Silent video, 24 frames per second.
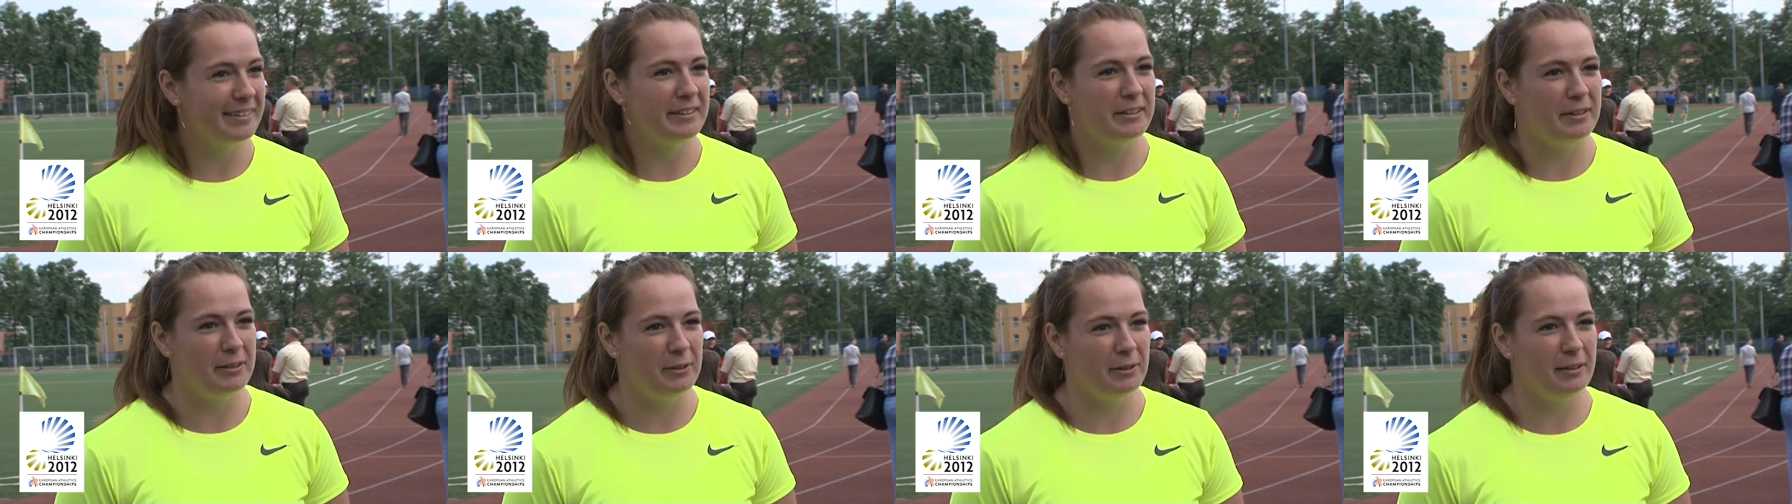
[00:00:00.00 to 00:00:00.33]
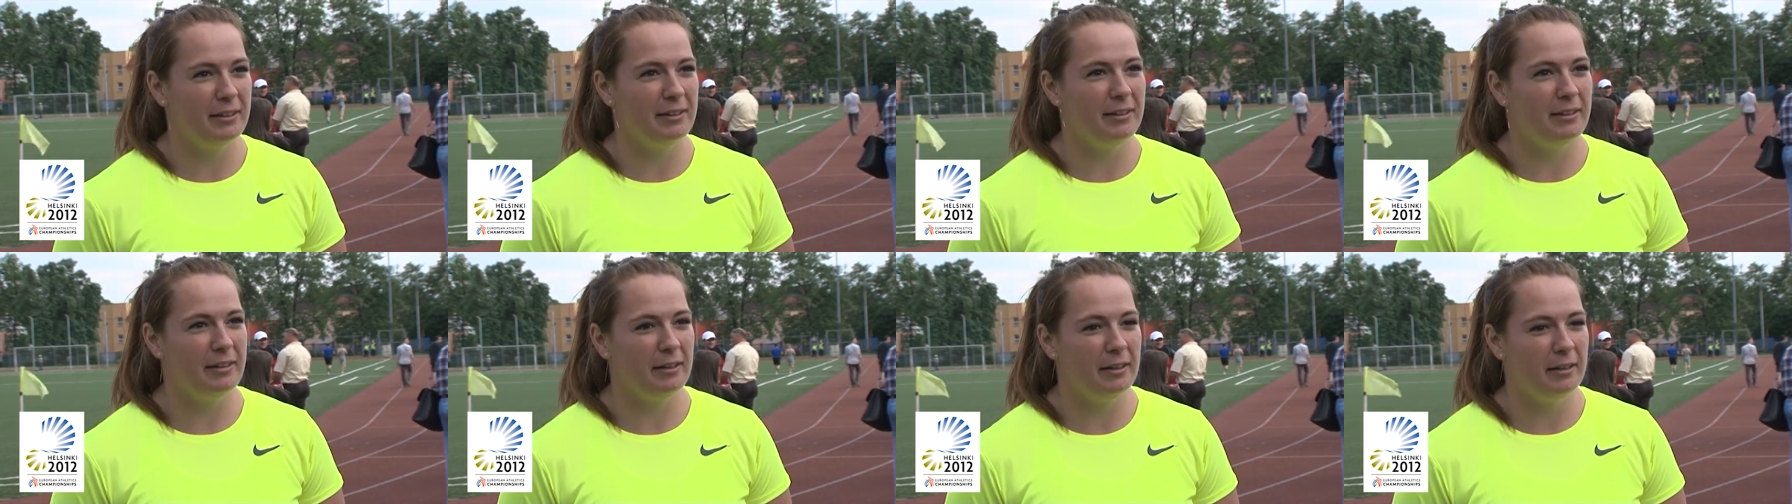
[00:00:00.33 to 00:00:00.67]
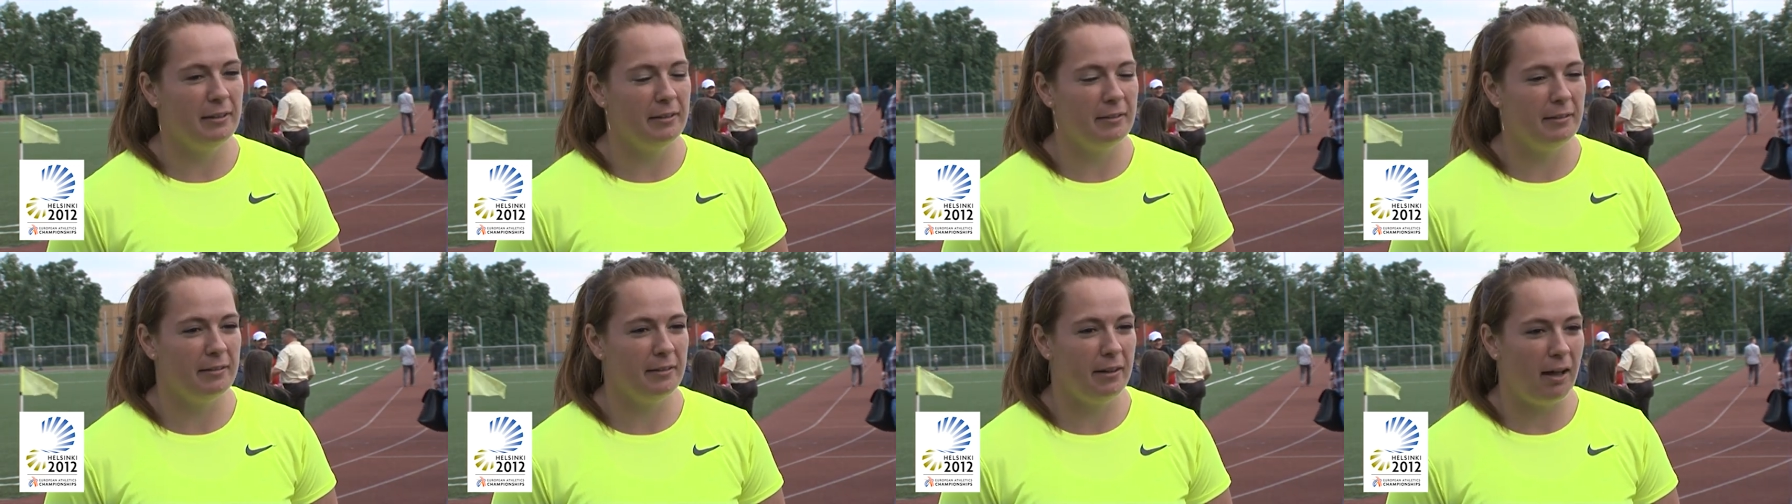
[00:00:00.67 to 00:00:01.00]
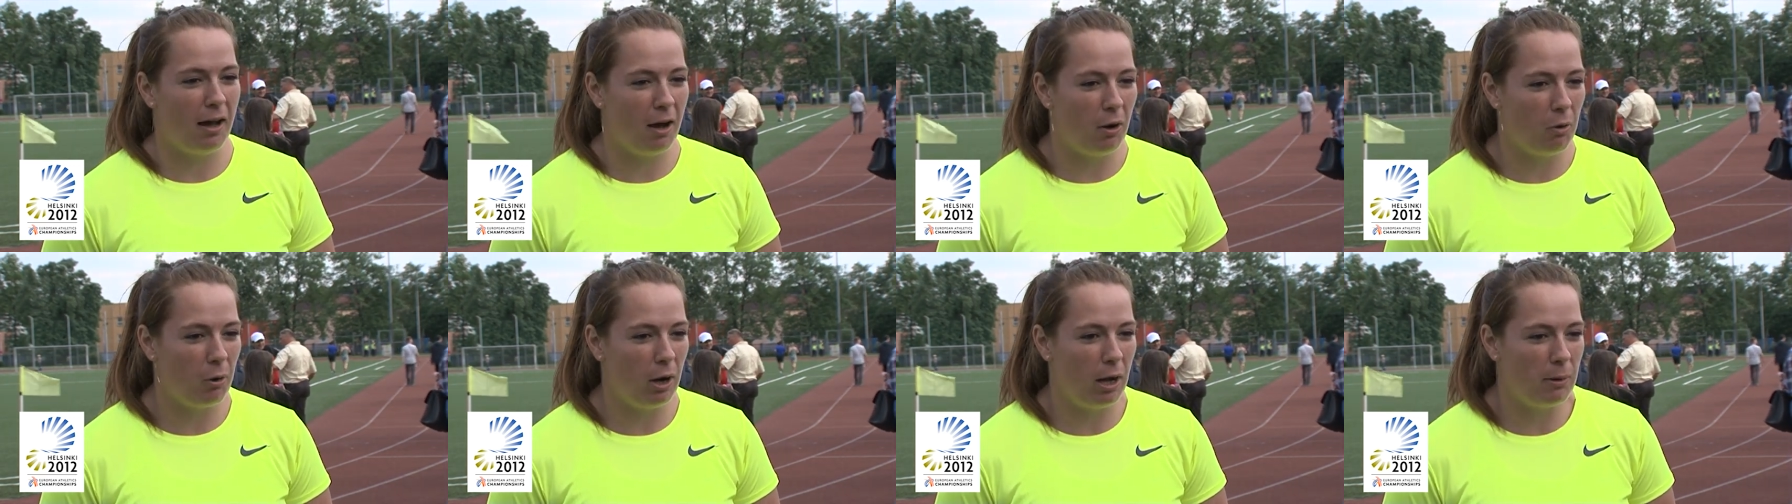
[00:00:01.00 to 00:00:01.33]
Uh, and
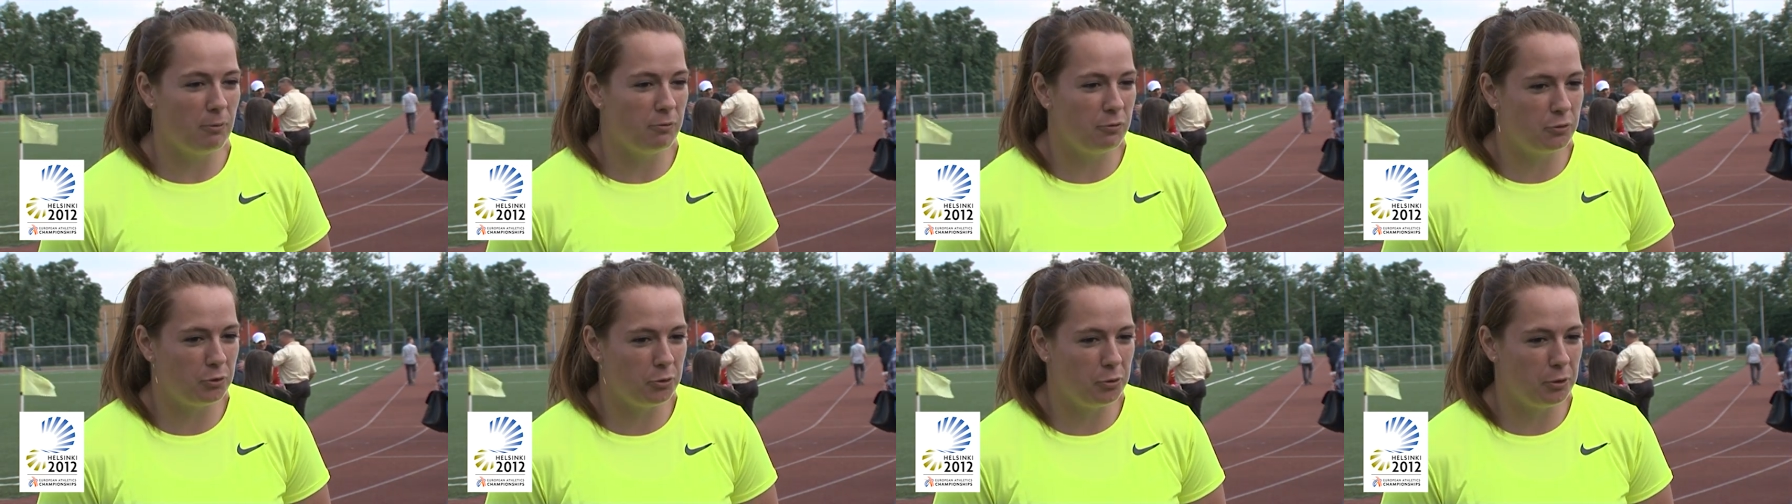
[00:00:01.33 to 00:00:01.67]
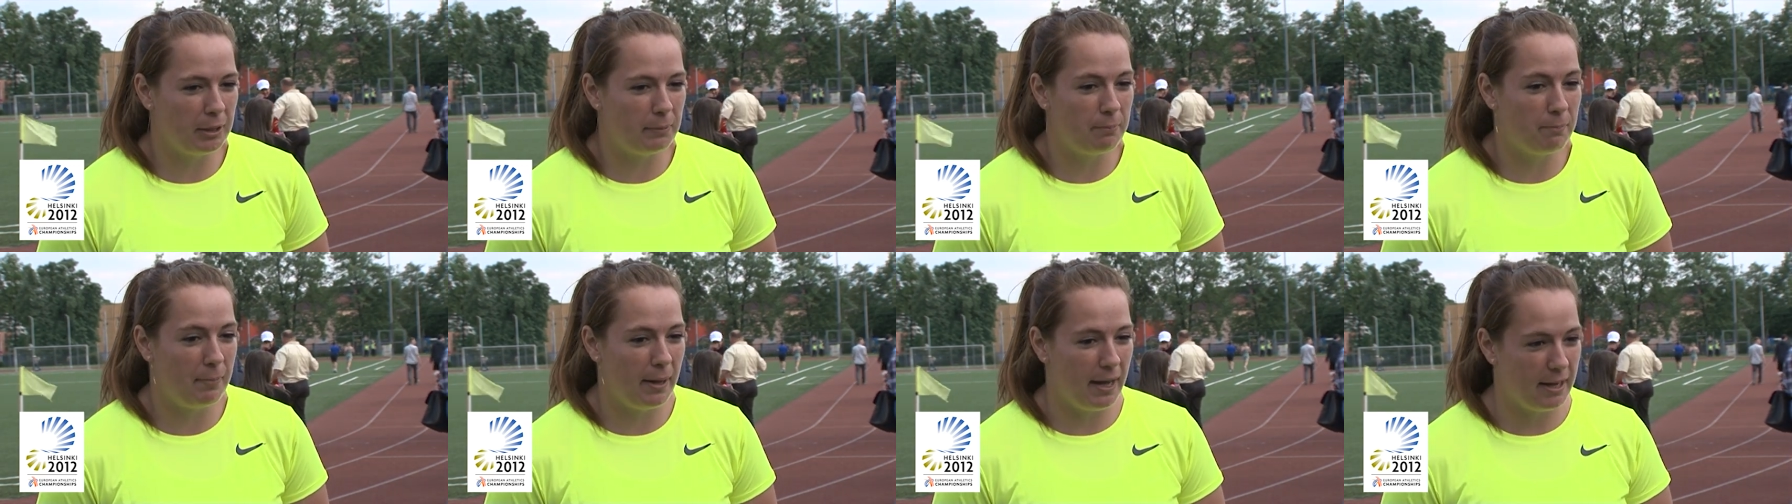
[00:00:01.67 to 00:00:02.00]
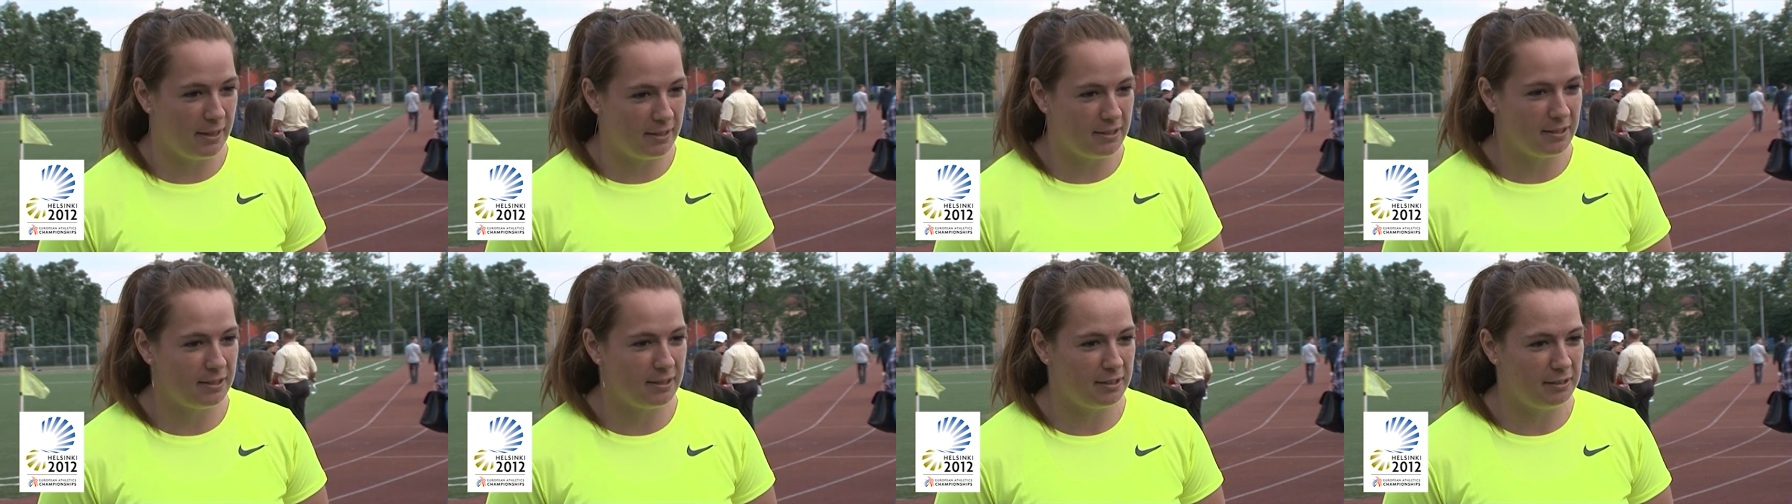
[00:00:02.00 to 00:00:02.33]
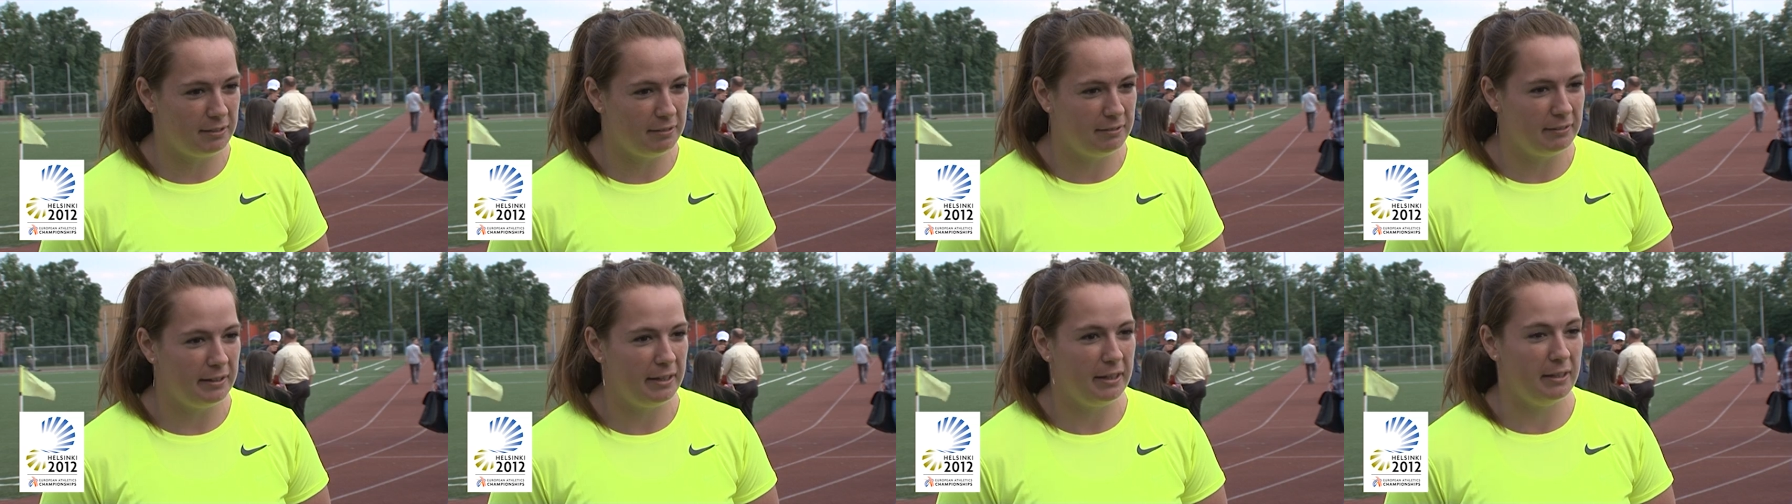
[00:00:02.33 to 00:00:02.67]
now I'm throwing
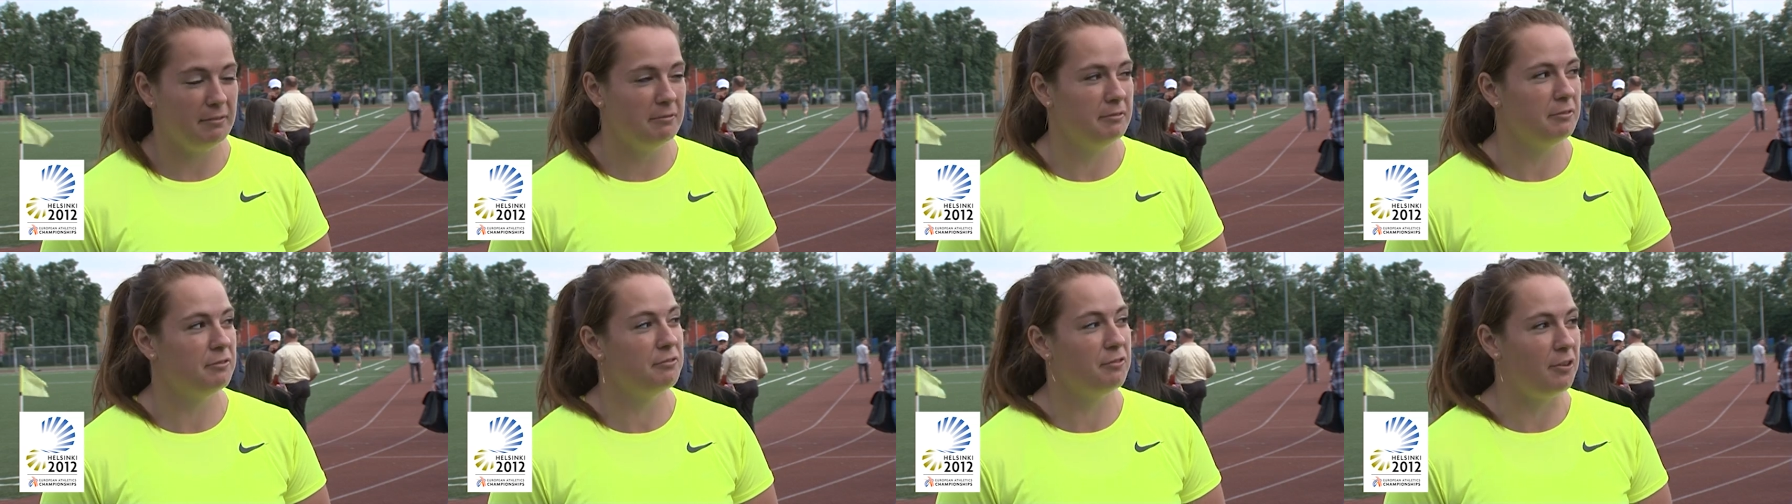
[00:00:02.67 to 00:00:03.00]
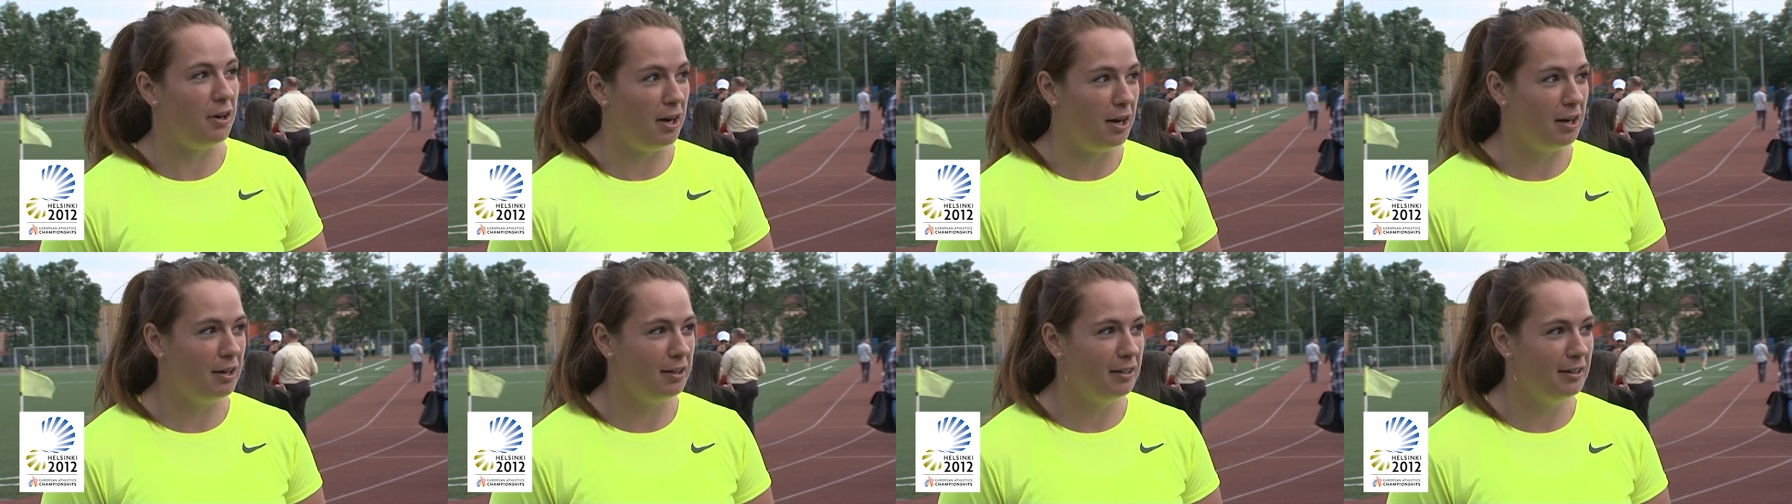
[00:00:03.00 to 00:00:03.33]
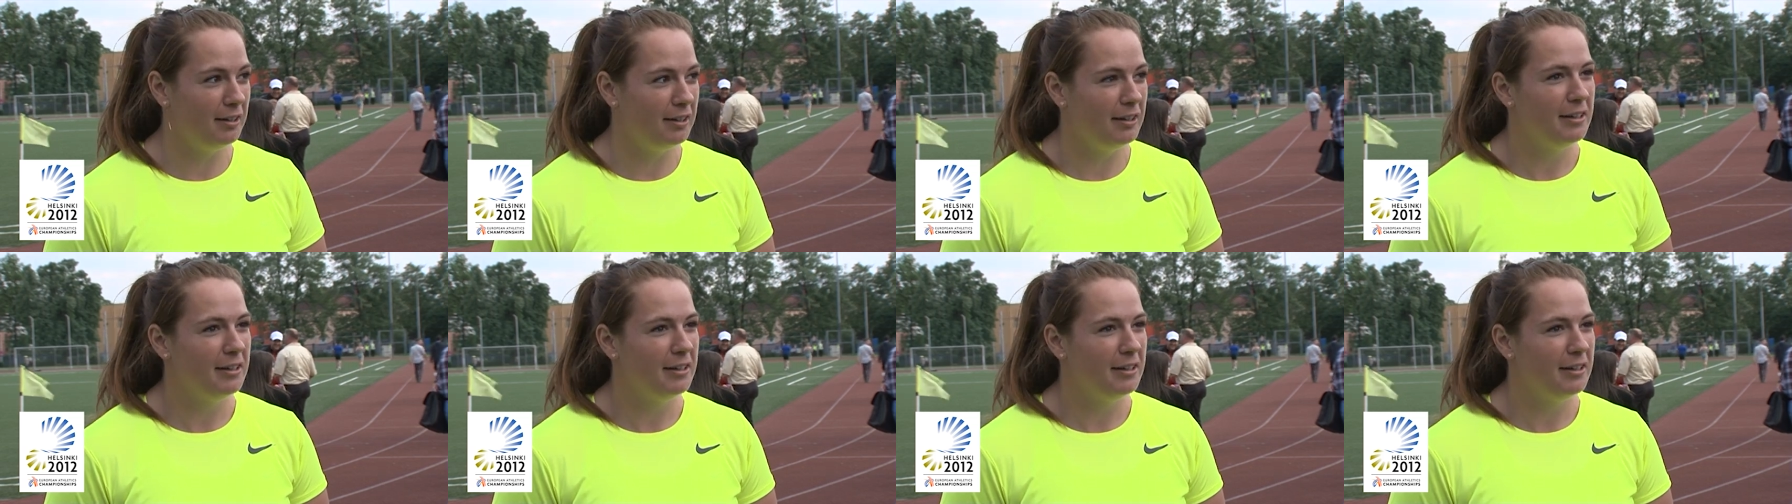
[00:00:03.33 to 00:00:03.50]
better and far.